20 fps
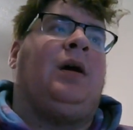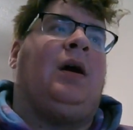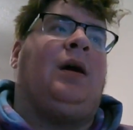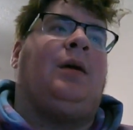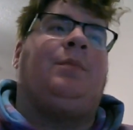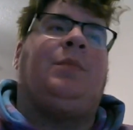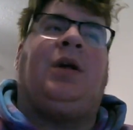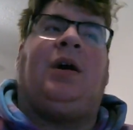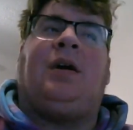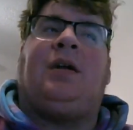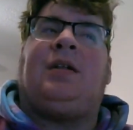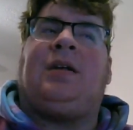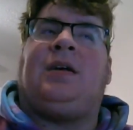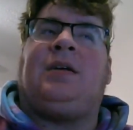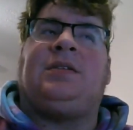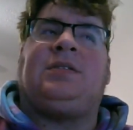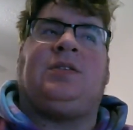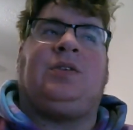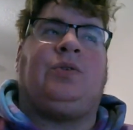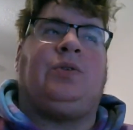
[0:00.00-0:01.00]
not
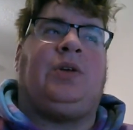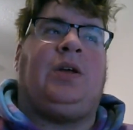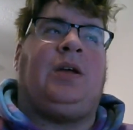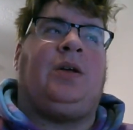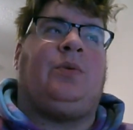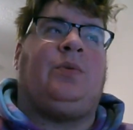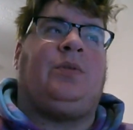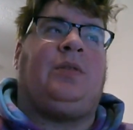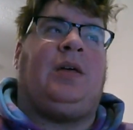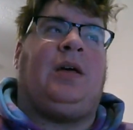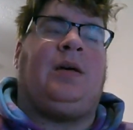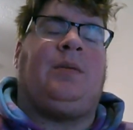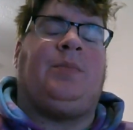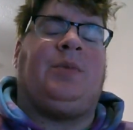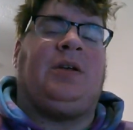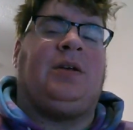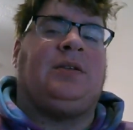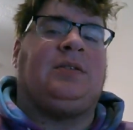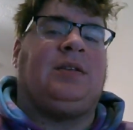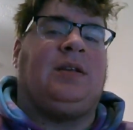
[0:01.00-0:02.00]
as okay with that
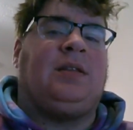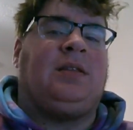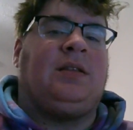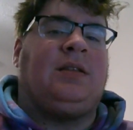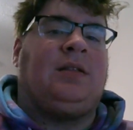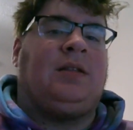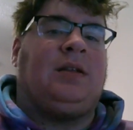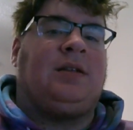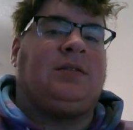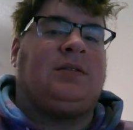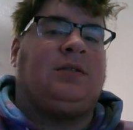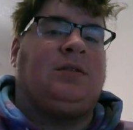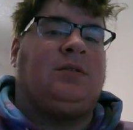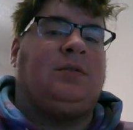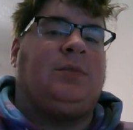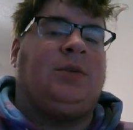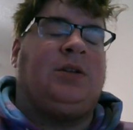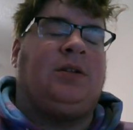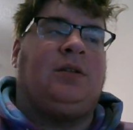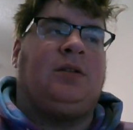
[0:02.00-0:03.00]
because I think that's going
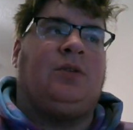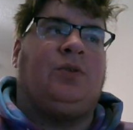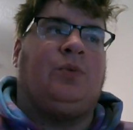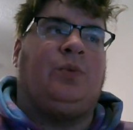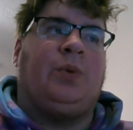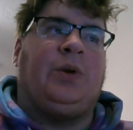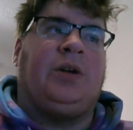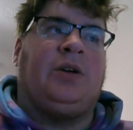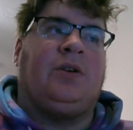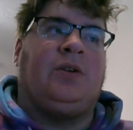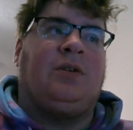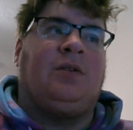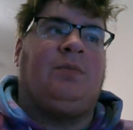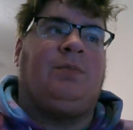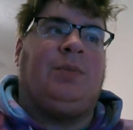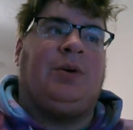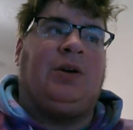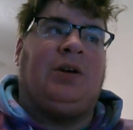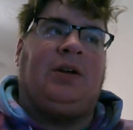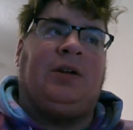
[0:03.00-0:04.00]
to be a little
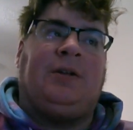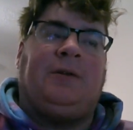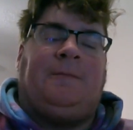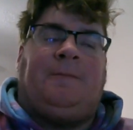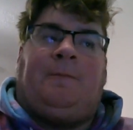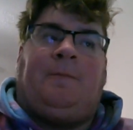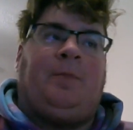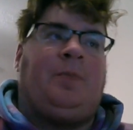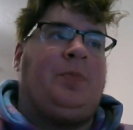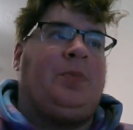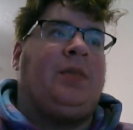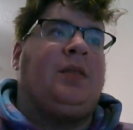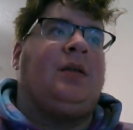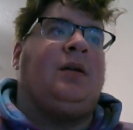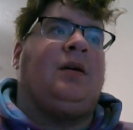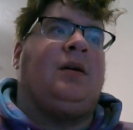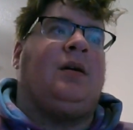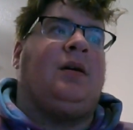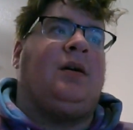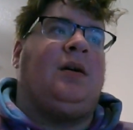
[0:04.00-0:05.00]
weird, but
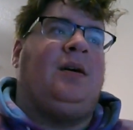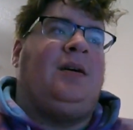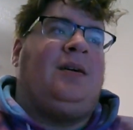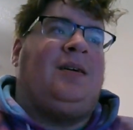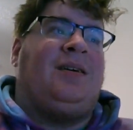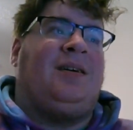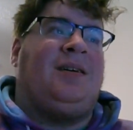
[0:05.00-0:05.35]
I